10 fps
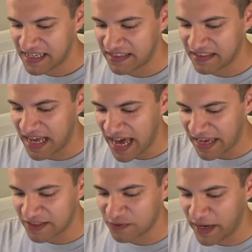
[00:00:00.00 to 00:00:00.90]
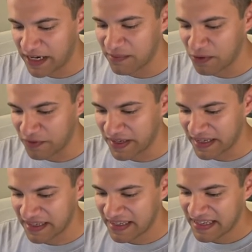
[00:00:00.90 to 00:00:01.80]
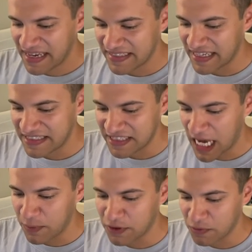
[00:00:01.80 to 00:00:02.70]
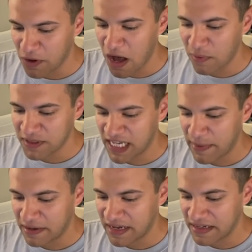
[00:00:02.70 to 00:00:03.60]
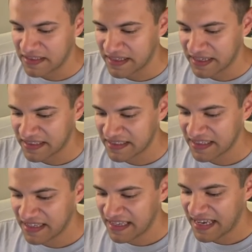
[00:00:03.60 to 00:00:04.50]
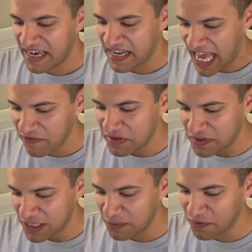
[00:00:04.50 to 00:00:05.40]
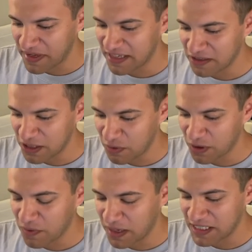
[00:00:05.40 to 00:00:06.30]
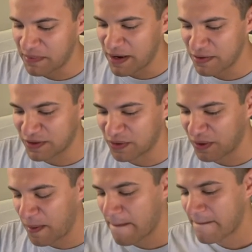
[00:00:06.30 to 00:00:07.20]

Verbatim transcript: his highest rated movie, it's, tied with The Rock, which came out in 96. And every single movie has a lower Rotten Tomatoes score.